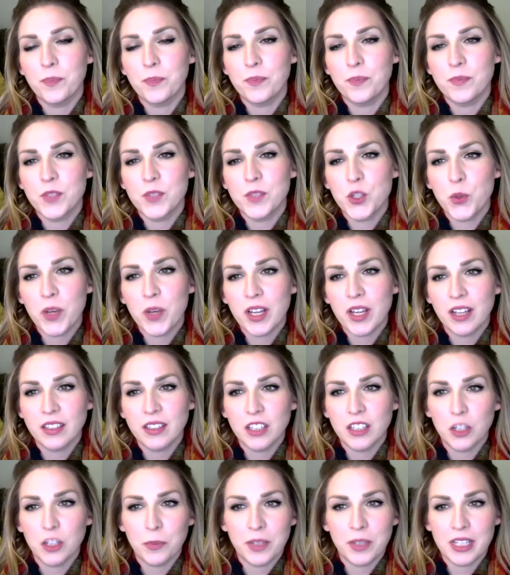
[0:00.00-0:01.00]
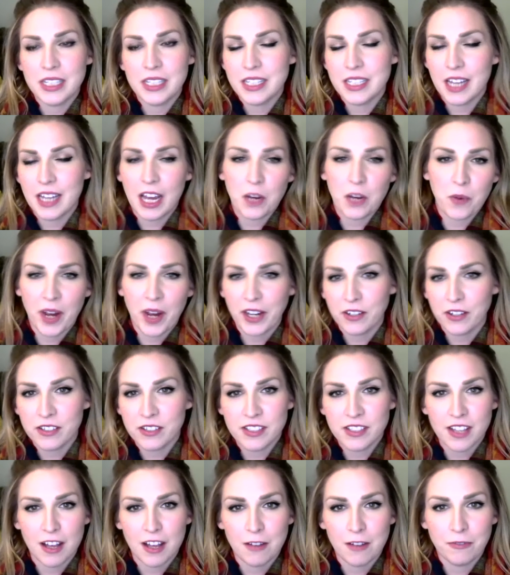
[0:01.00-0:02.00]
Doing a little bit of DIY
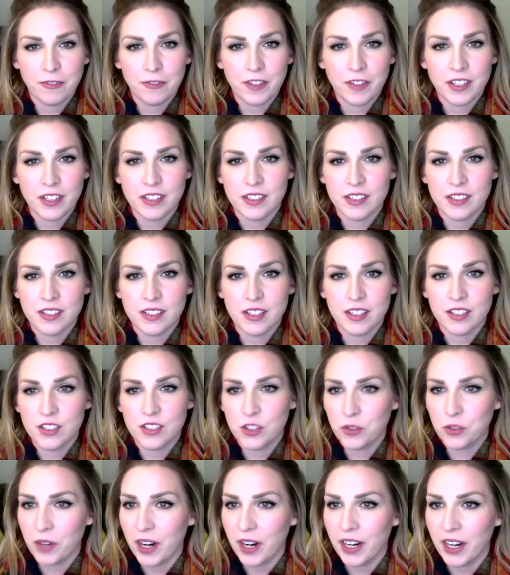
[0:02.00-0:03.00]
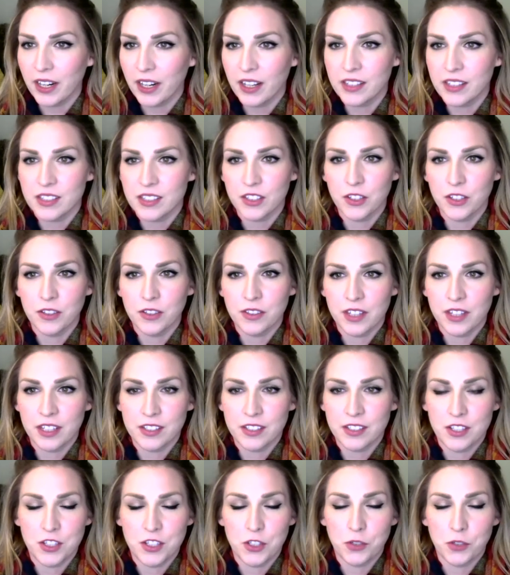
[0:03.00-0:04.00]
yourself is great. It's a good thing
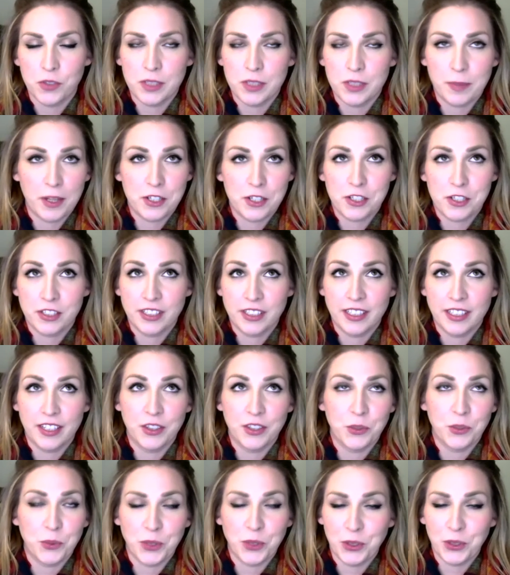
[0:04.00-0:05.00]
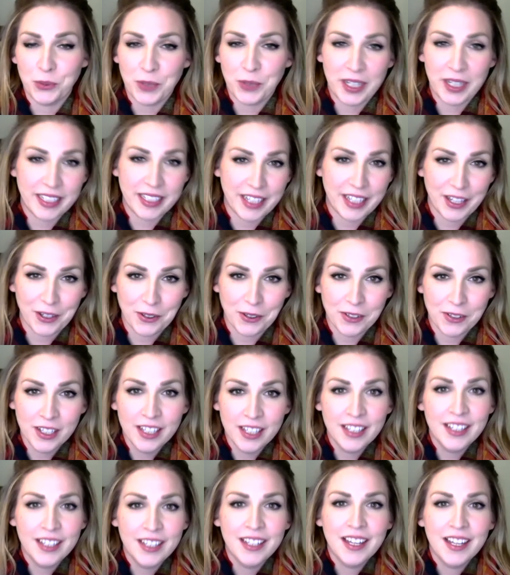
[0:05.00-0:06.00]
to do, especially in the world right now.
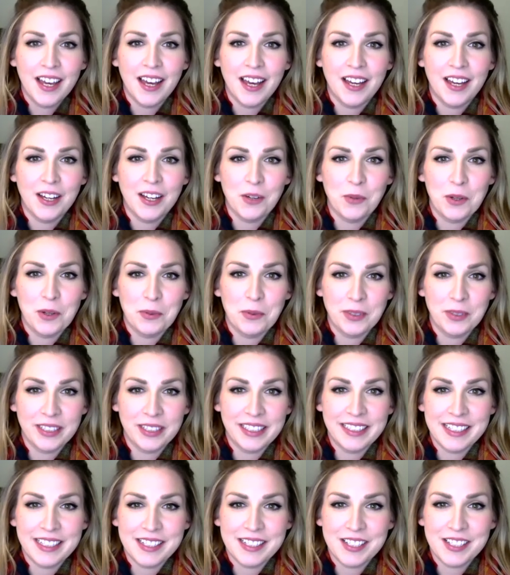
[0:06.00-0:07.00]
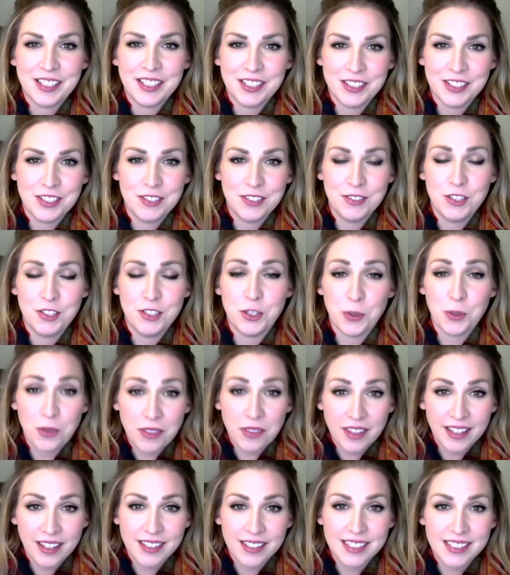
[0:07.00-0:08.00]
We really need to do
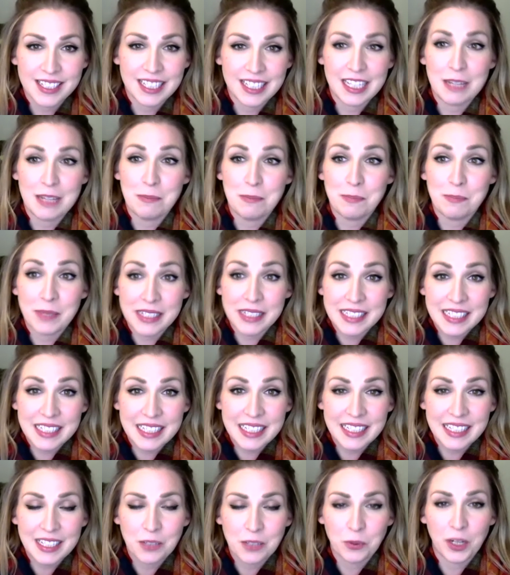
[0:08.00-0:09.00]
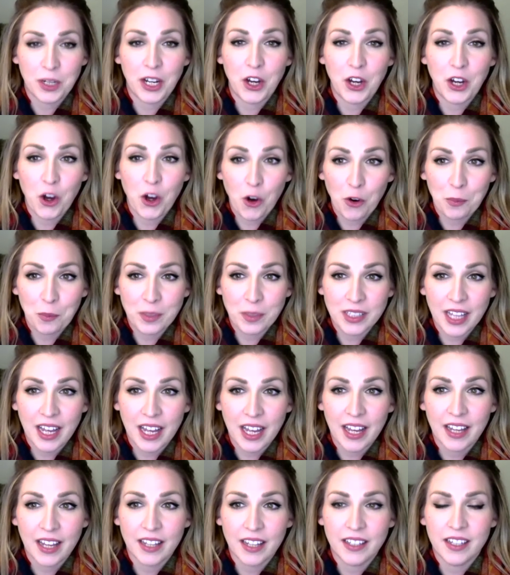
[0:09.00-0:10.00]
things to keep busy. We're at home a
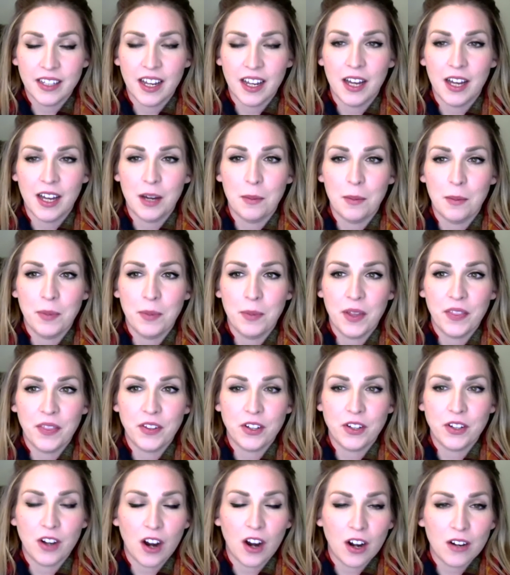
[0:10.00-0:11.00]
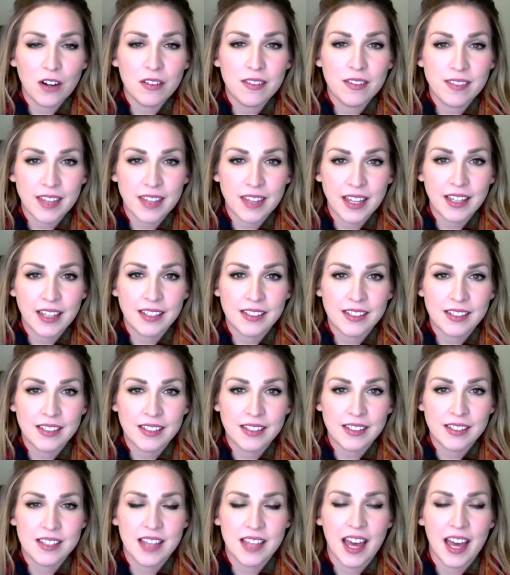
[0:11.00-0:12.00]
lot, but there are
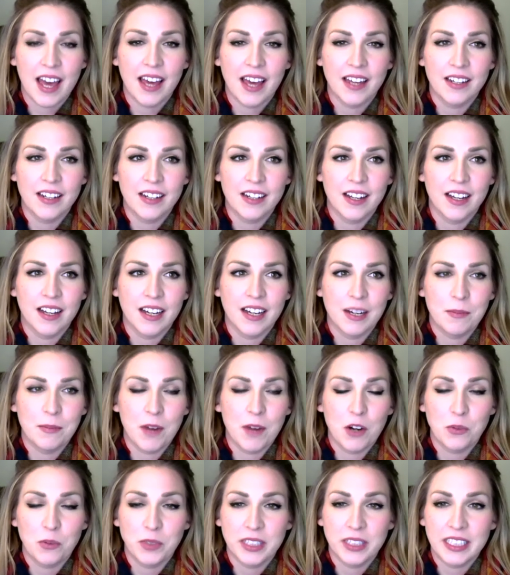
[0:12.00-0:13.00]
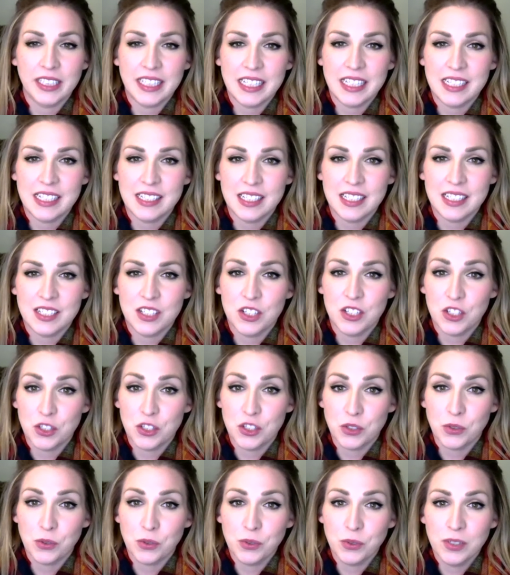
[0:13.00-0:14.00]
things that are really easy to
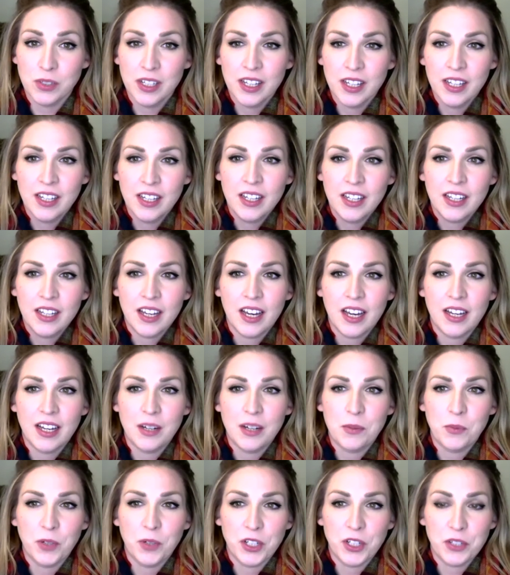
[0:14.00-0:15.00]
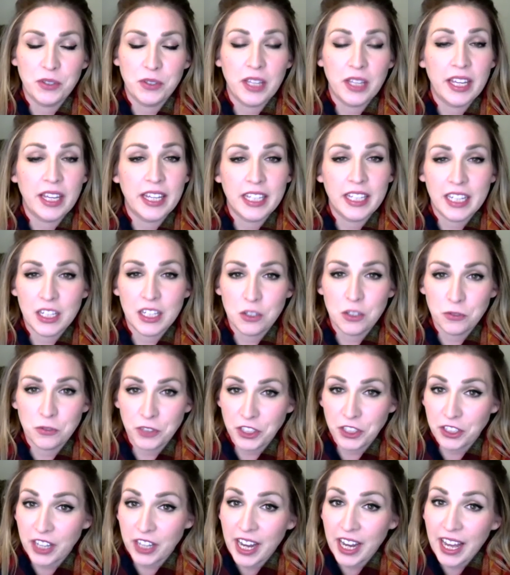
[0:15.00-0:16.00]
do, where you can get in over
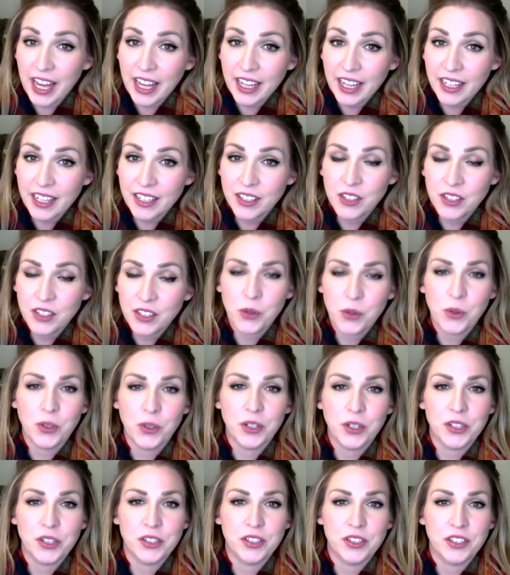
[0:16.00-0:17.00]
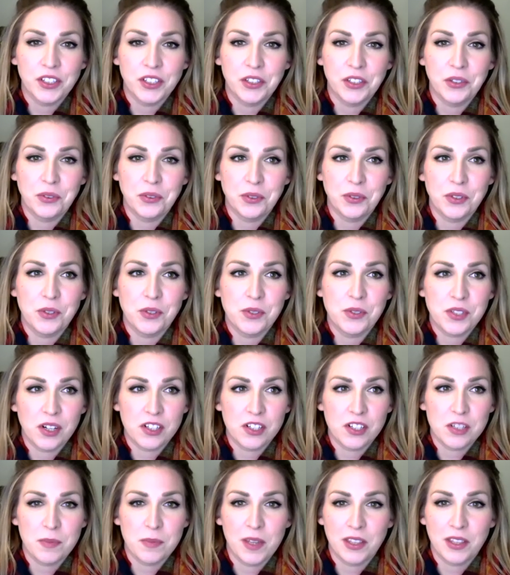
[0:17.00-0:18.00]
your head, or you
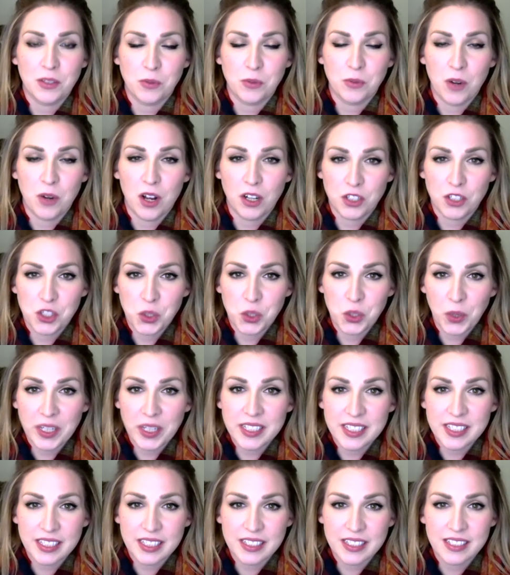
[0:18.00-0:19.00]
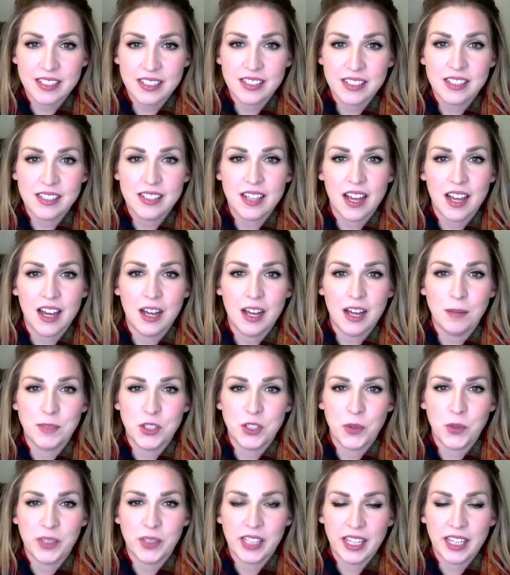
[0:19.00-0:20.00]
start to make the wrong choices.
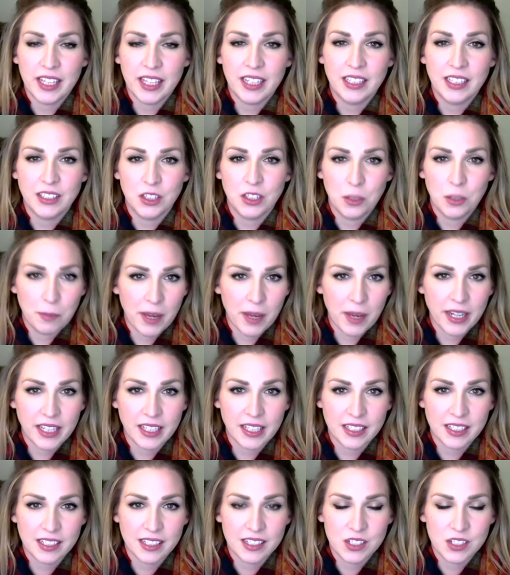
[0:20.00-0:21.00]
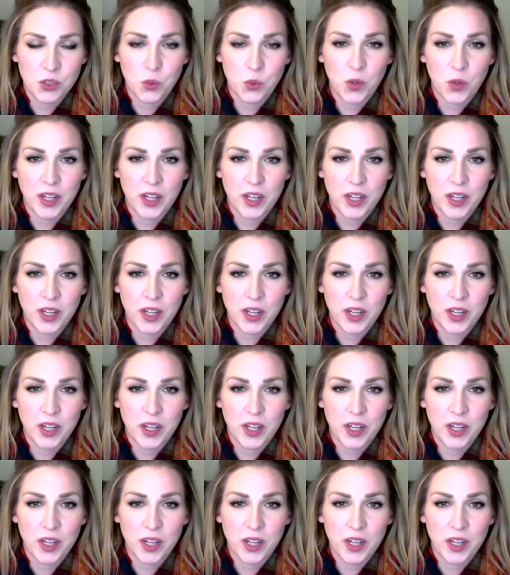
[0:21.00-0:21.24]
So it can get a little muddy into